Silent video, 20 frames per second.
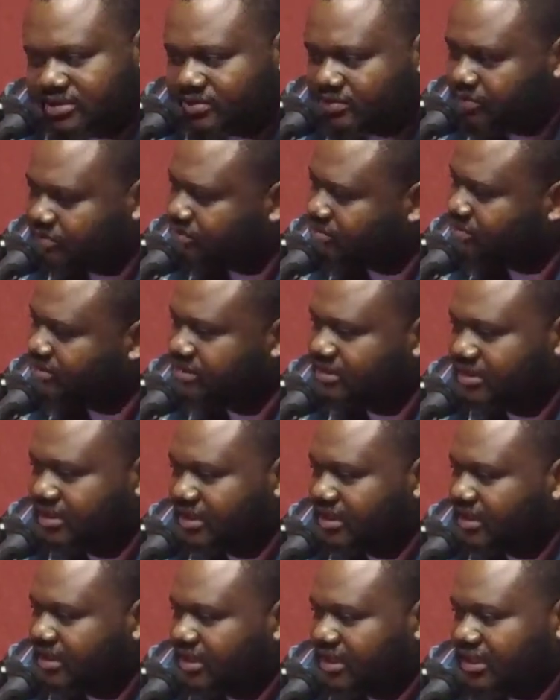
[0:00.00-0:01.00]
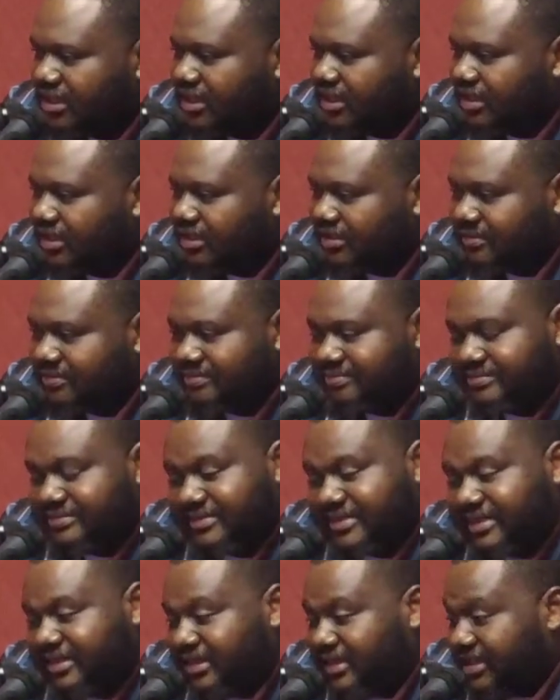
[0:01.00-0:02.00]
Representing the district that you're trying to replace
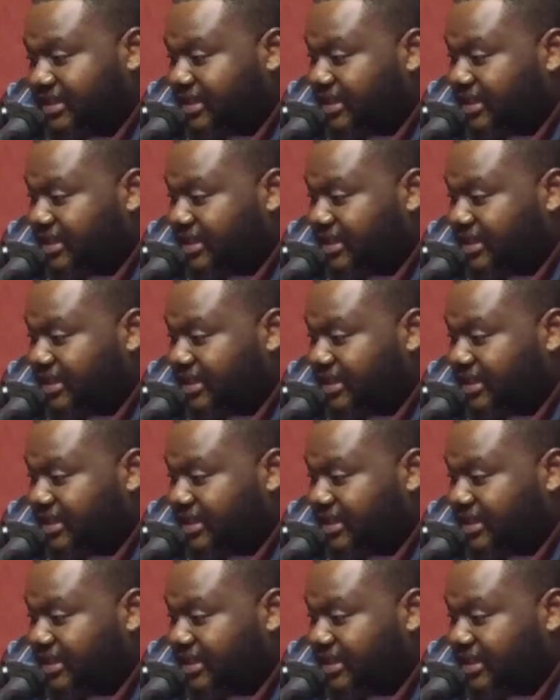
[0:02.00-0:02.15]
right